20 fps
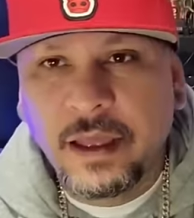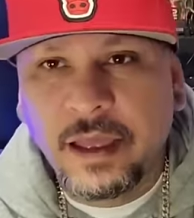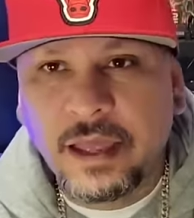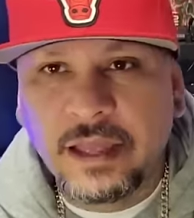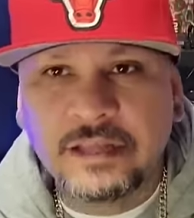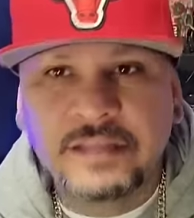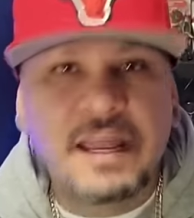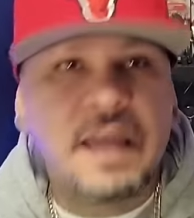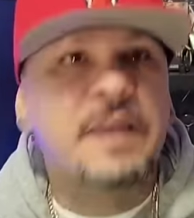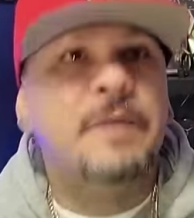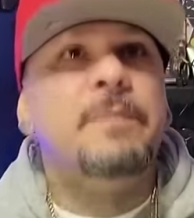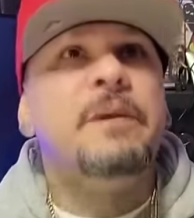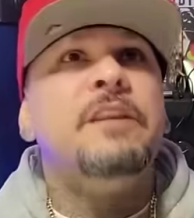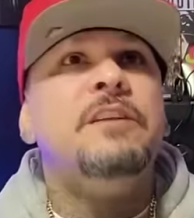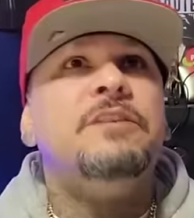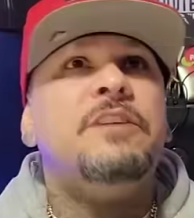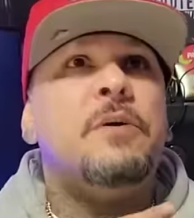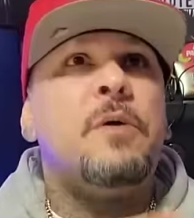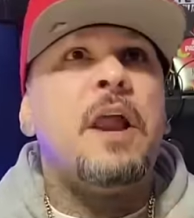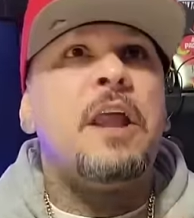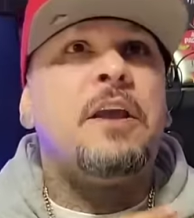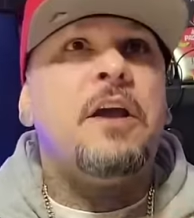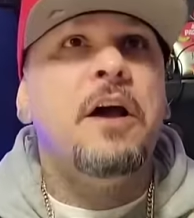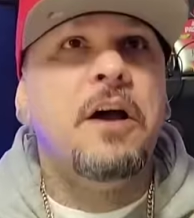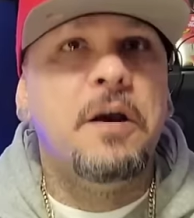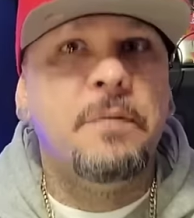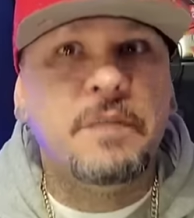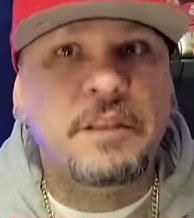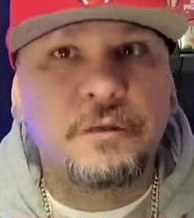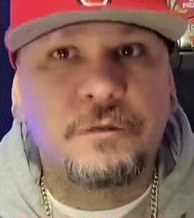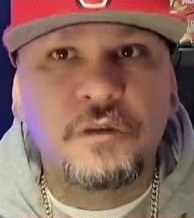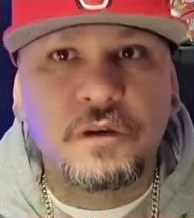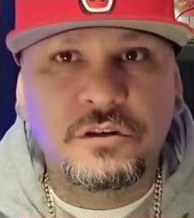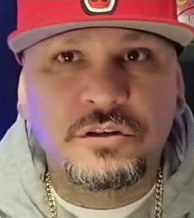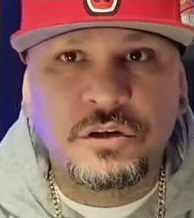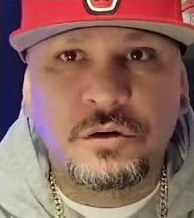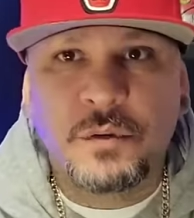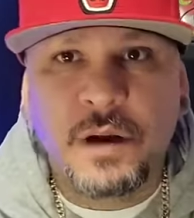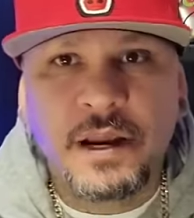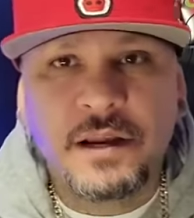And diabetes, here I come in the
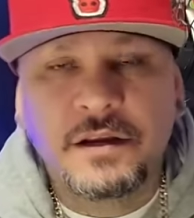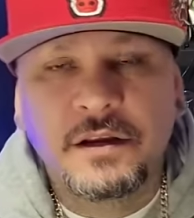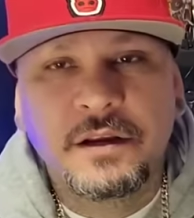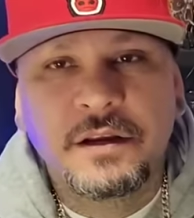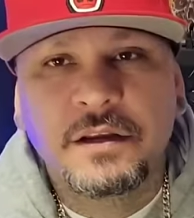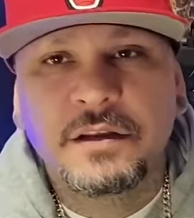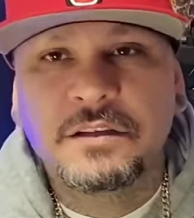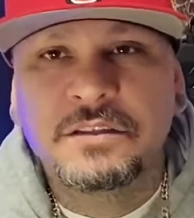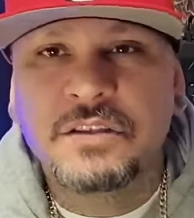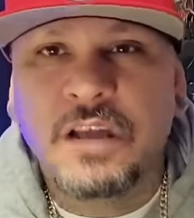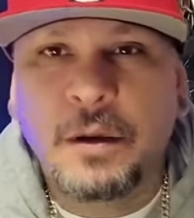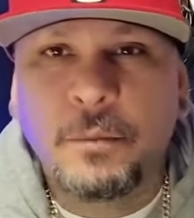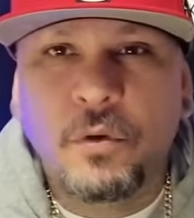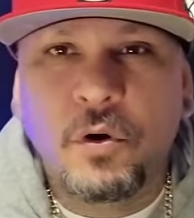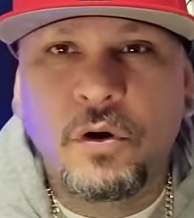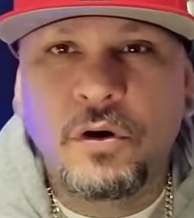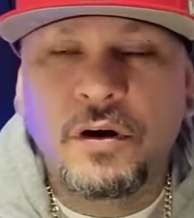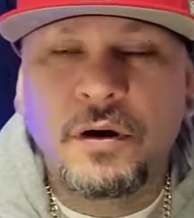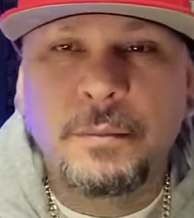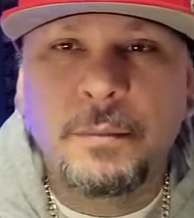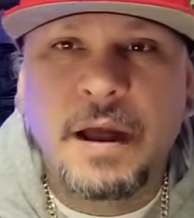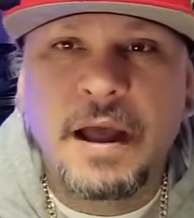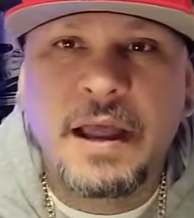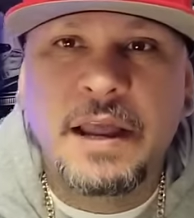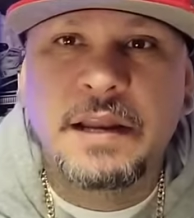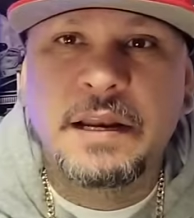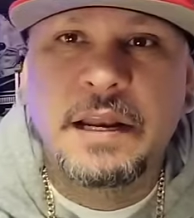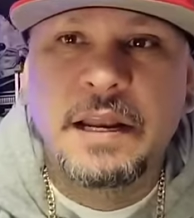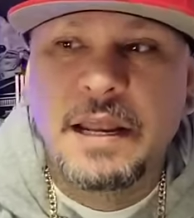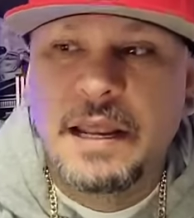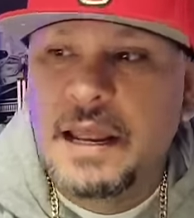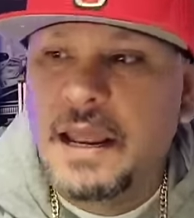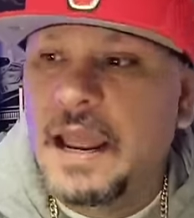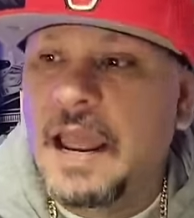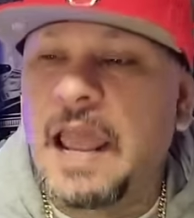future, right? So I'm ordering mine.